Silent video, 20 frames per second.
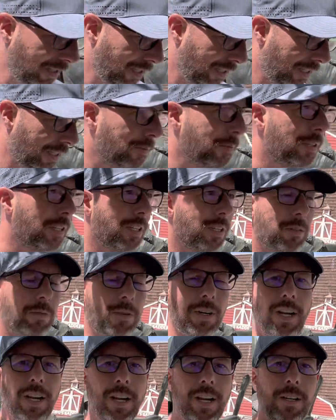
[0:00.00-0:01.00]
when we go
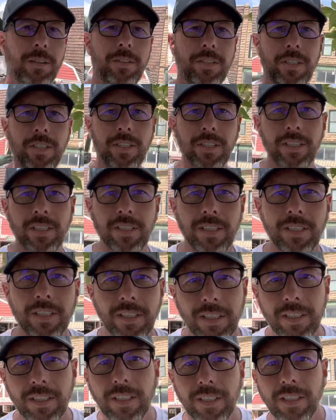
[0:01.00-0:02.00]
around,
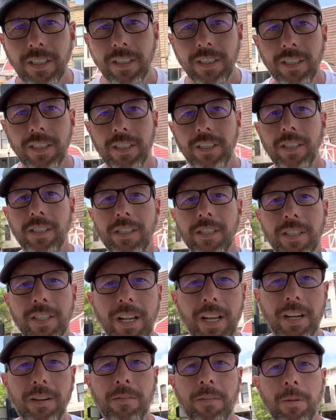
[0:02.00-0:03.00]
there's a
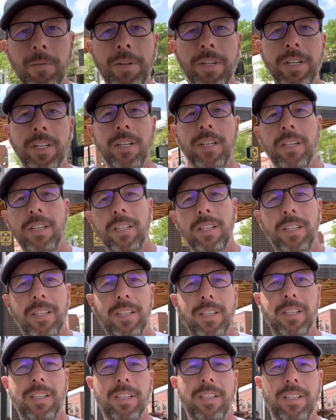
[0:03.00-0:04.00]
native woman
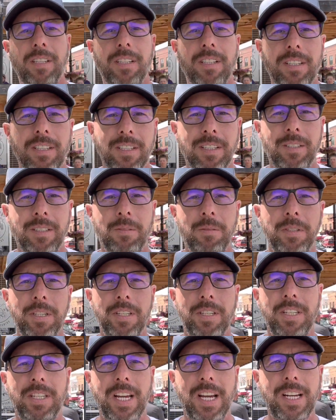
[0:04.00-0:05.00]
with a
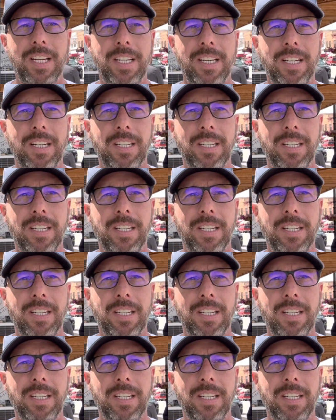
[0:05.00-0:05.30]
stick.